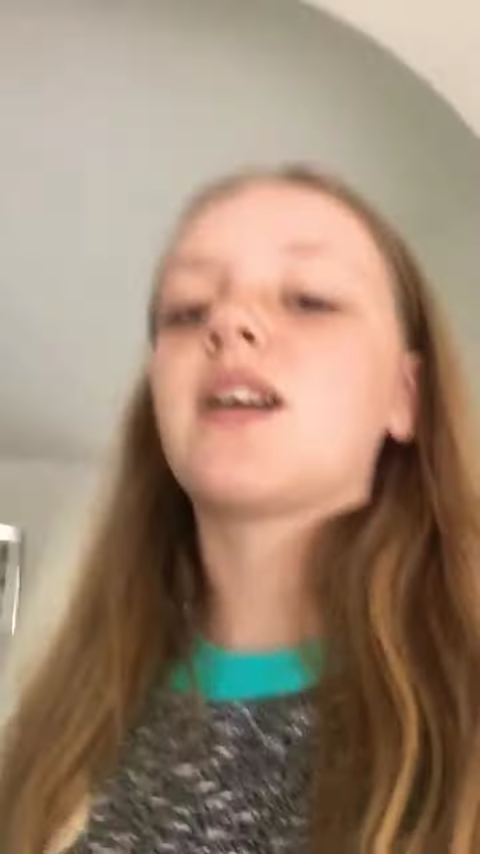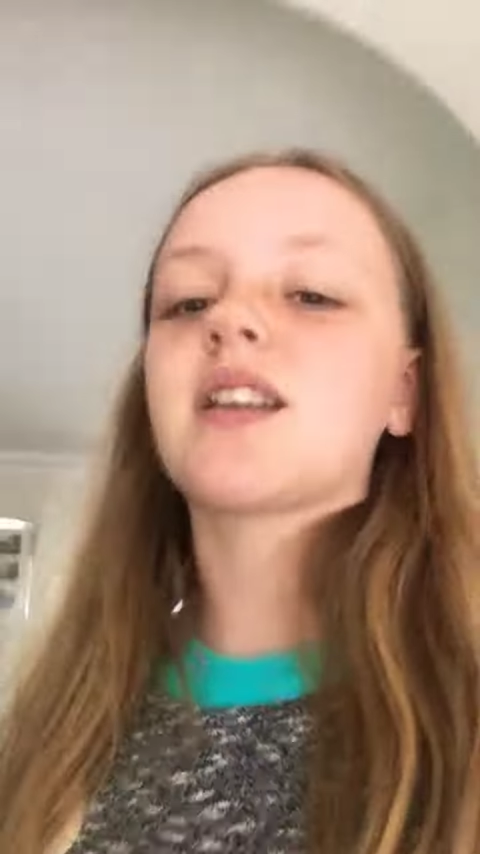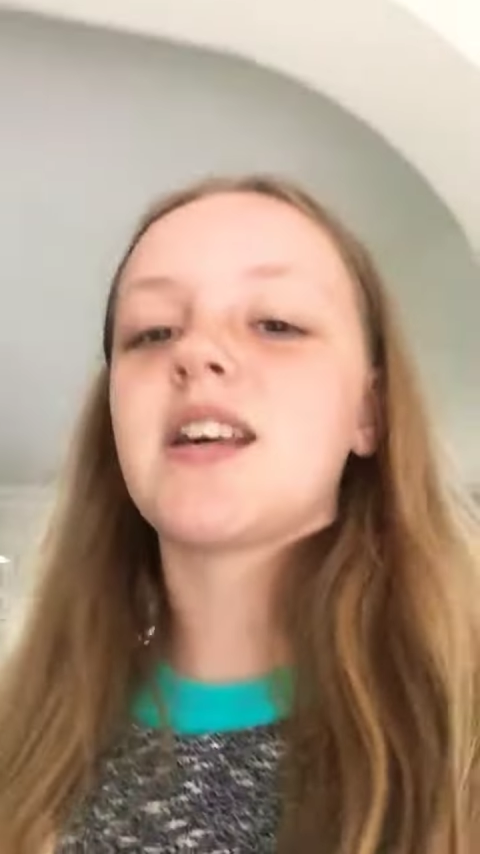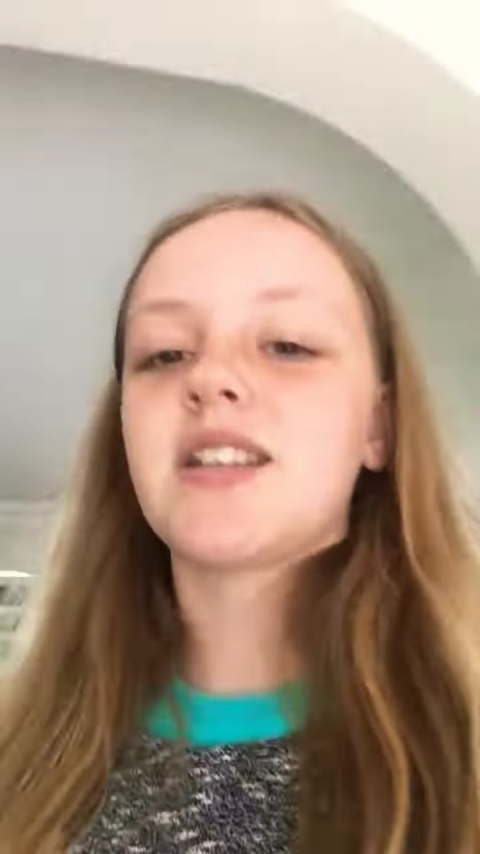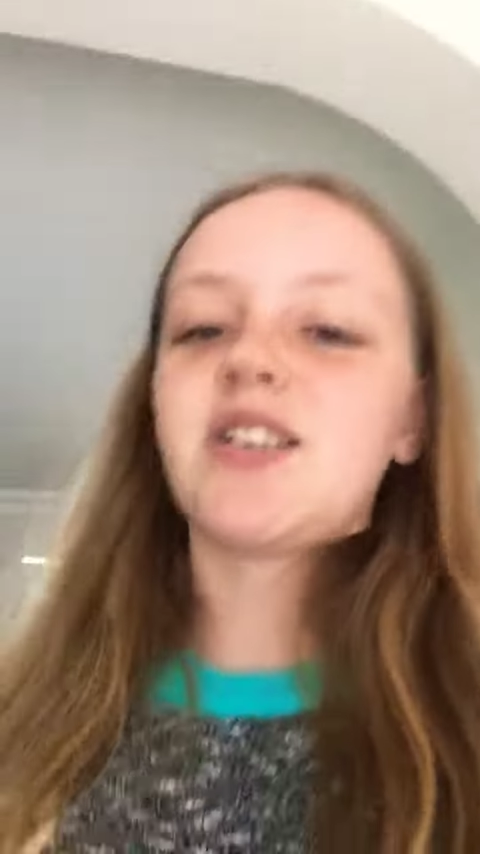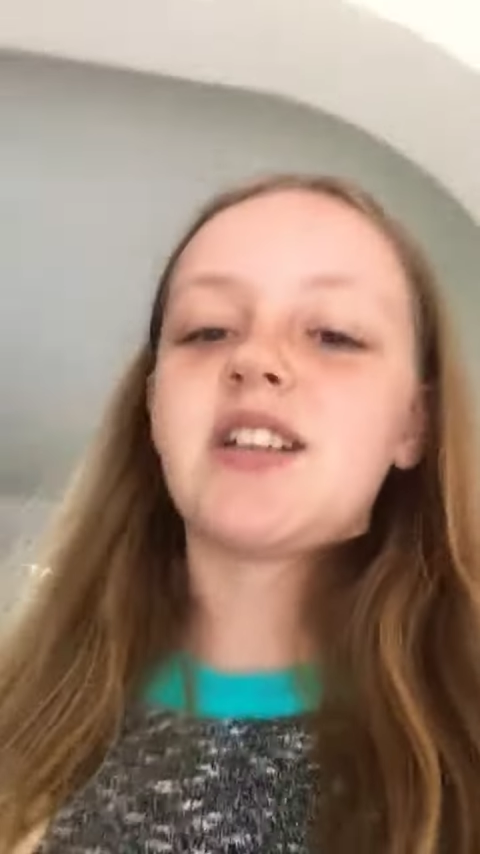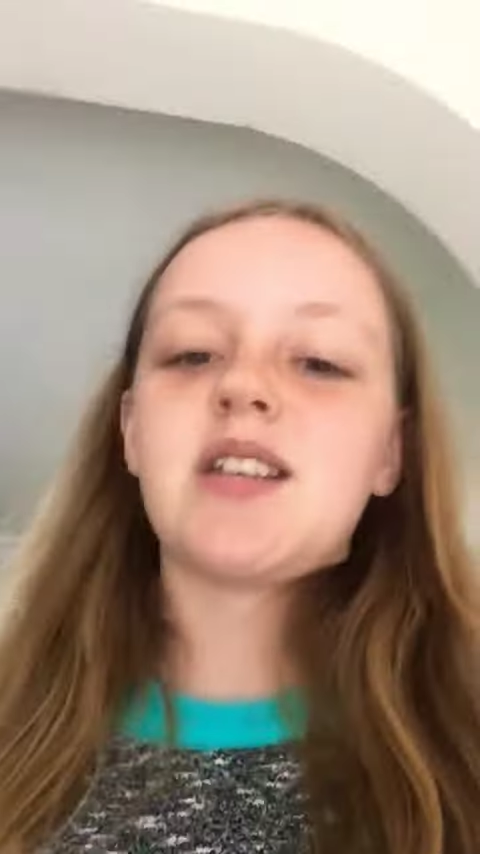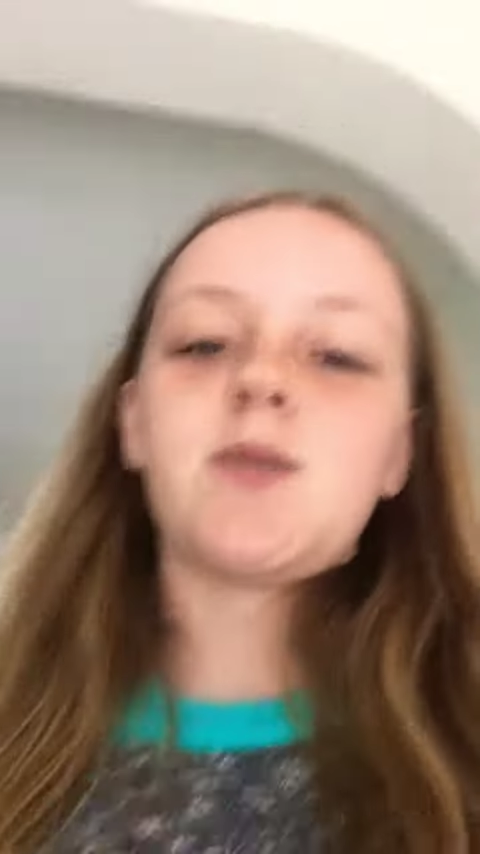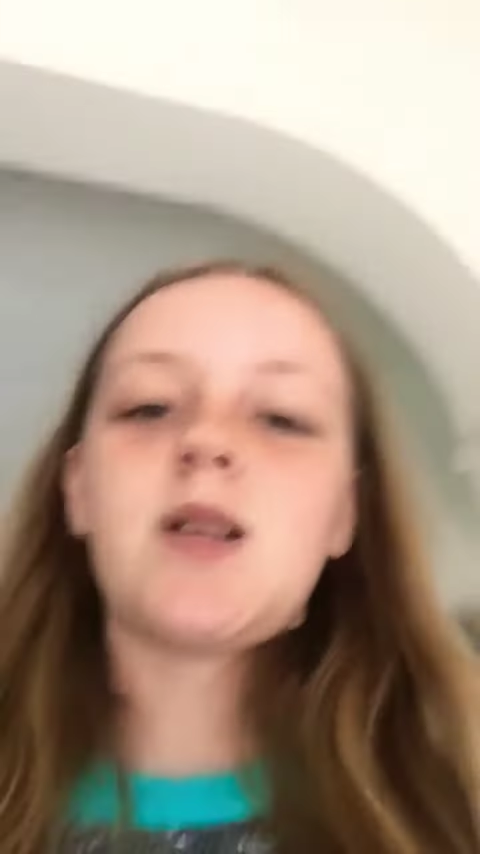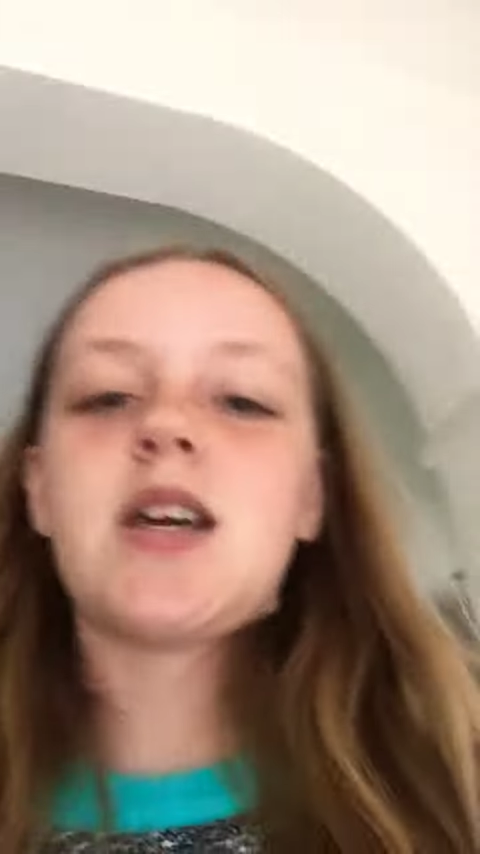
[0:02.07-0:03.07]
Welcome to
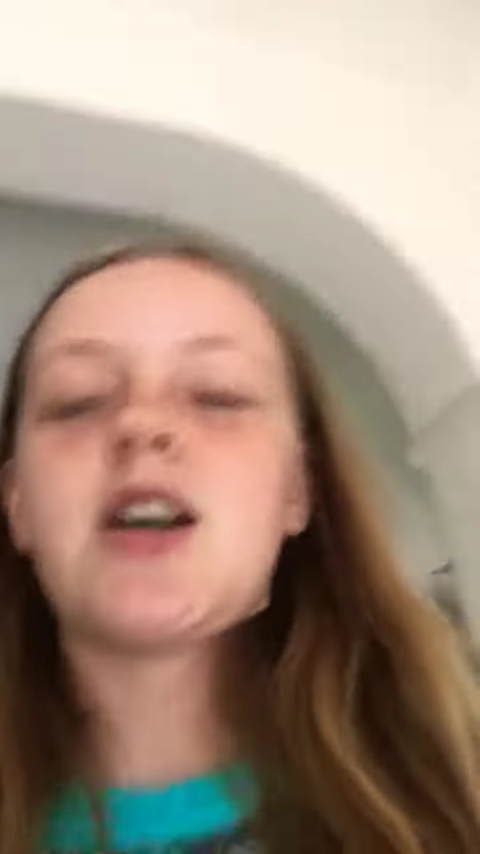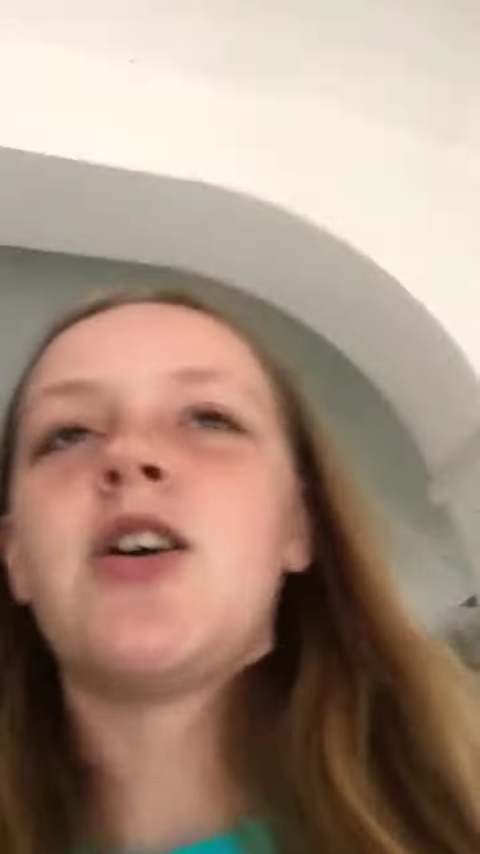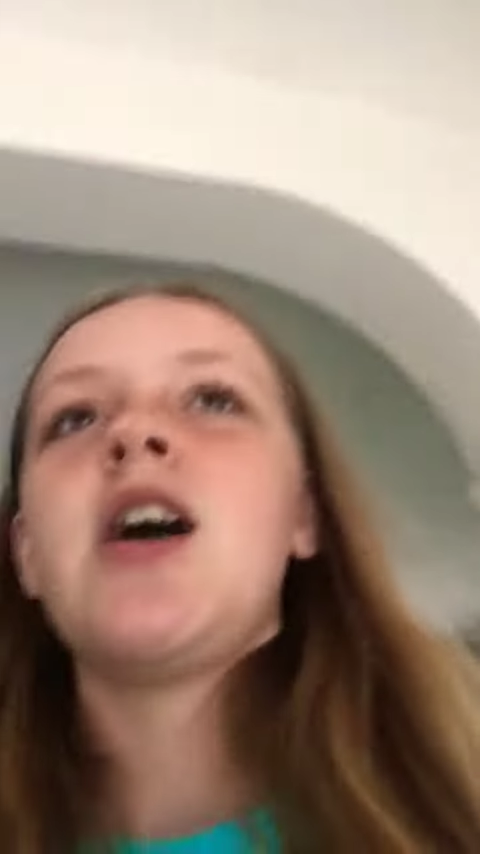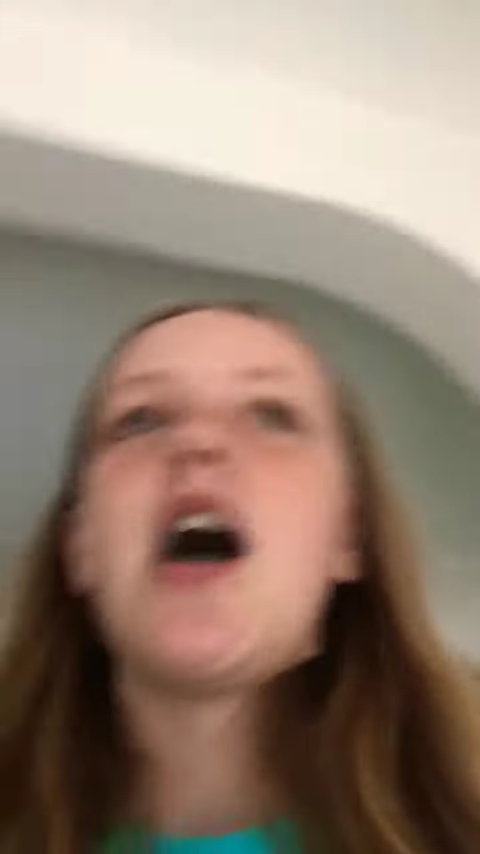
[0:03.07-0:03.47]
another video.